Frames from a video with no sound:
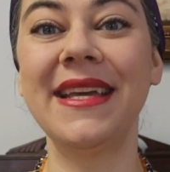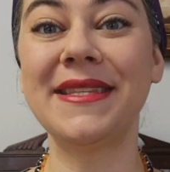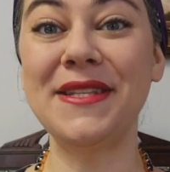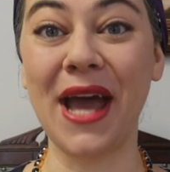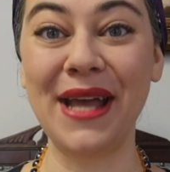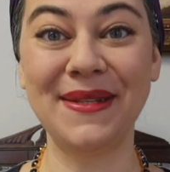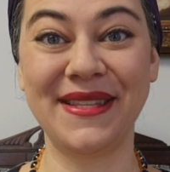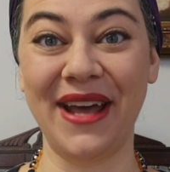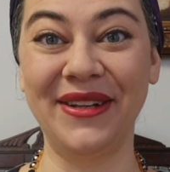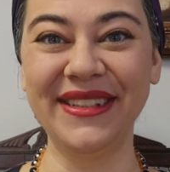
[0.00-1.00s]
It's not
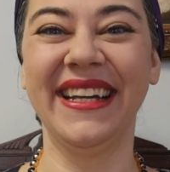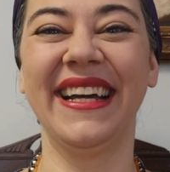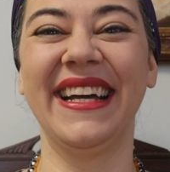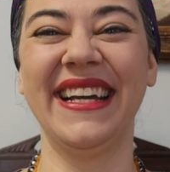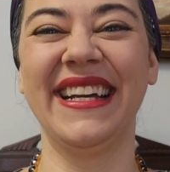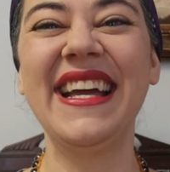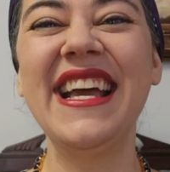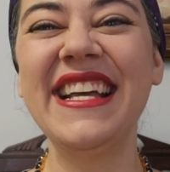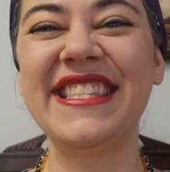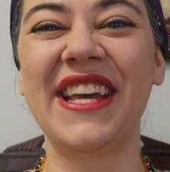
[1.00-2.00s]
subtle.
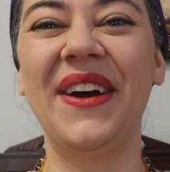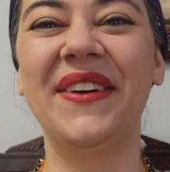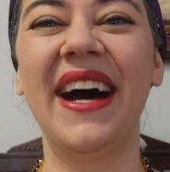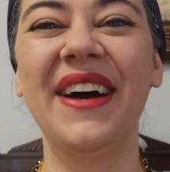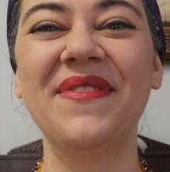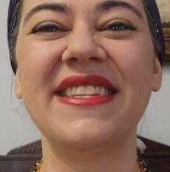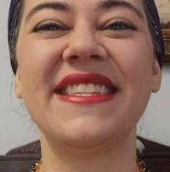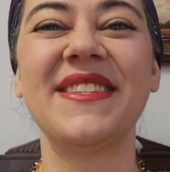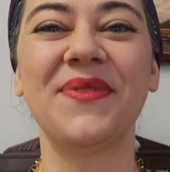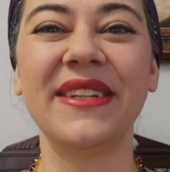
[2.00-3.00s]
So this
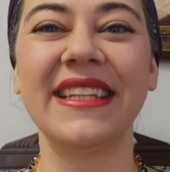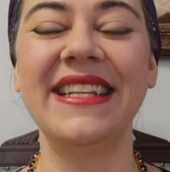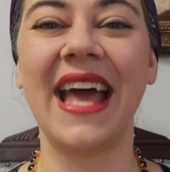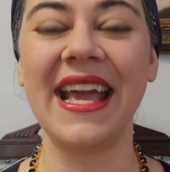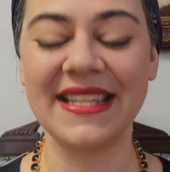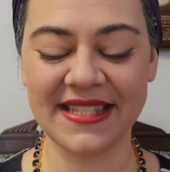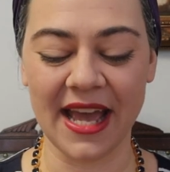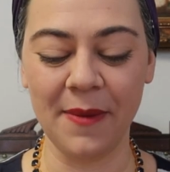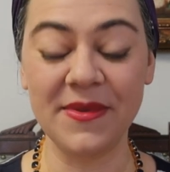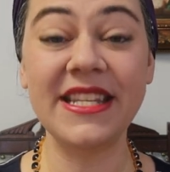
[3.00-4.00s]
is a really nice
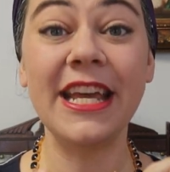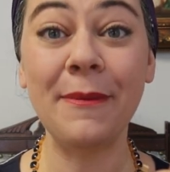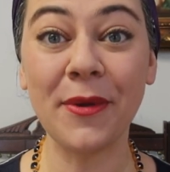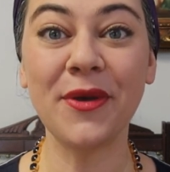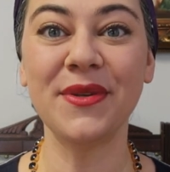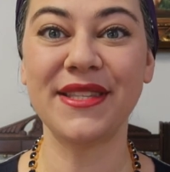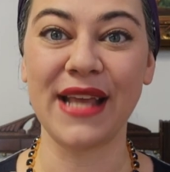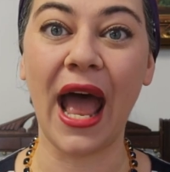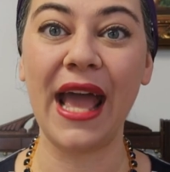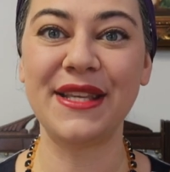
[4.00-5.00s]
typical
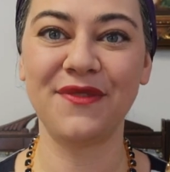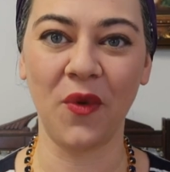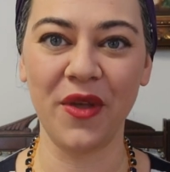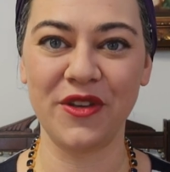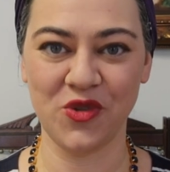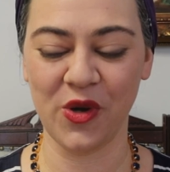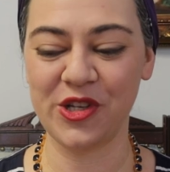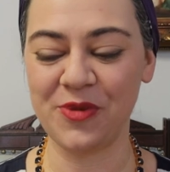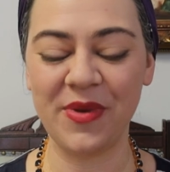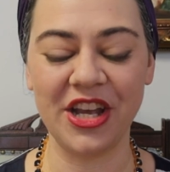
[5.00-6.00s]
size for the
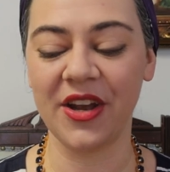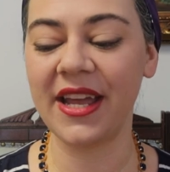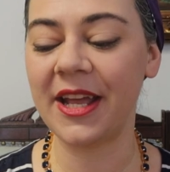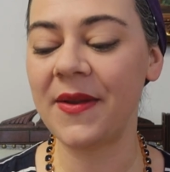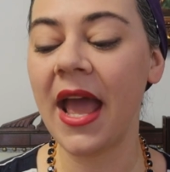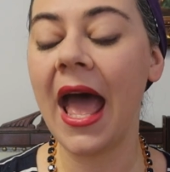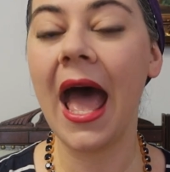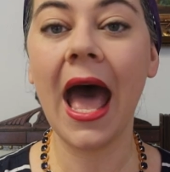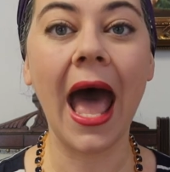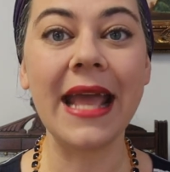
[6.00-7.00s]
Georgian period.
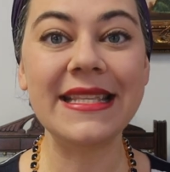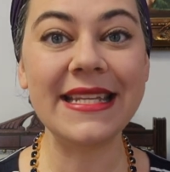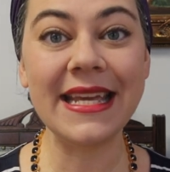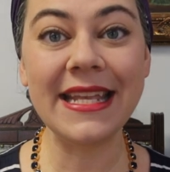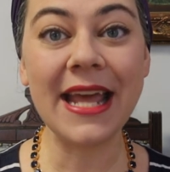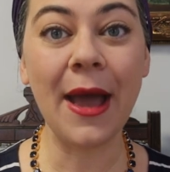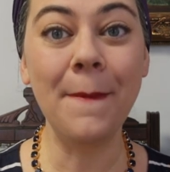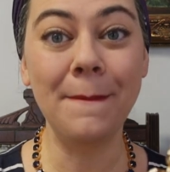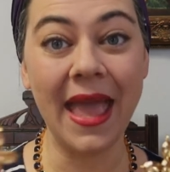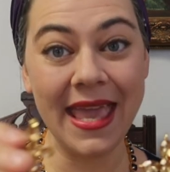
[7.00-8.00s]
I did
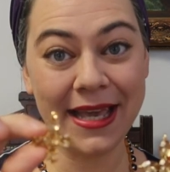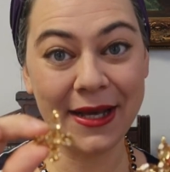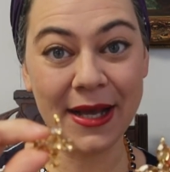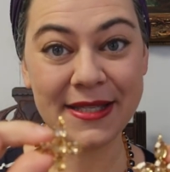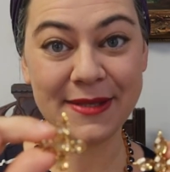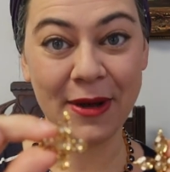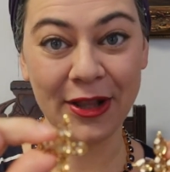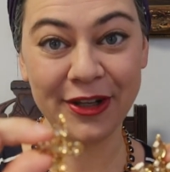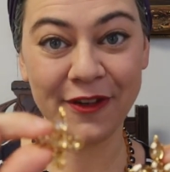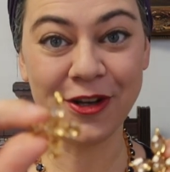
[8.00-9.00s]
make a
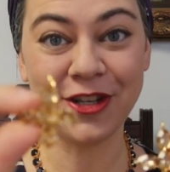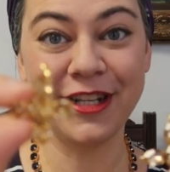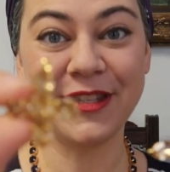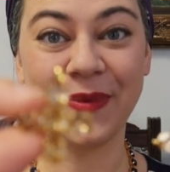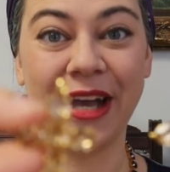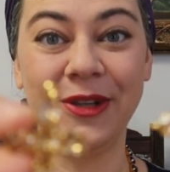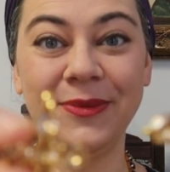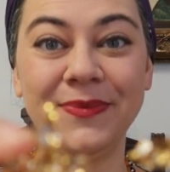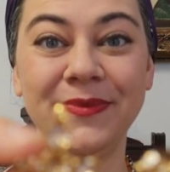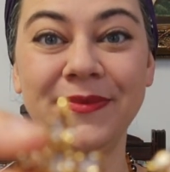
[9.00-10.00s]
smaller version as
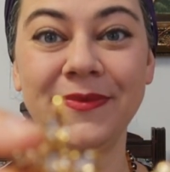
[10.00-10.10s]
well.